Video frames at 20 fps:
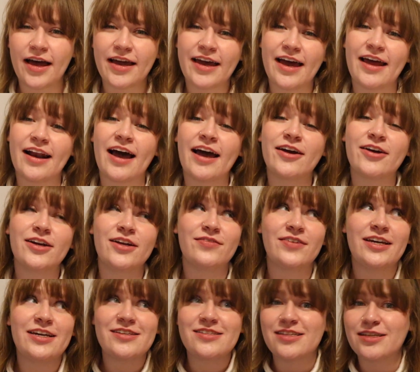Again, I could have
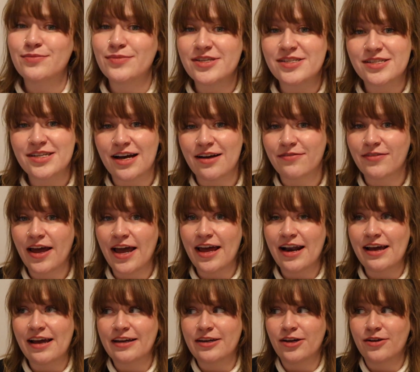easily missed stuff, and
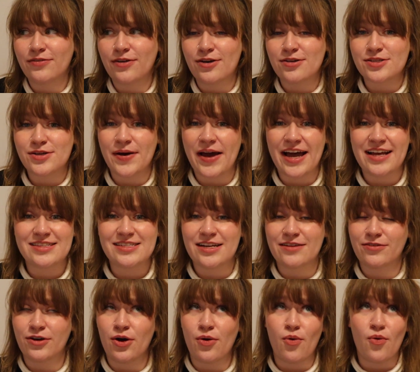I could have also had
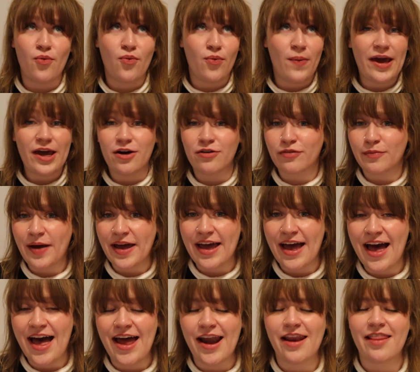stuff go way over my
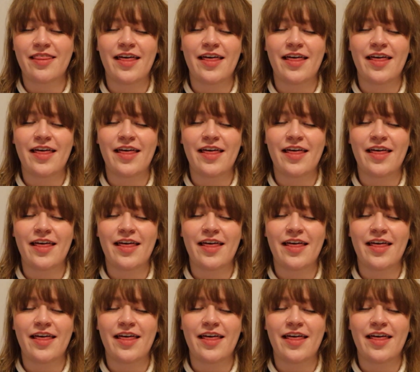head.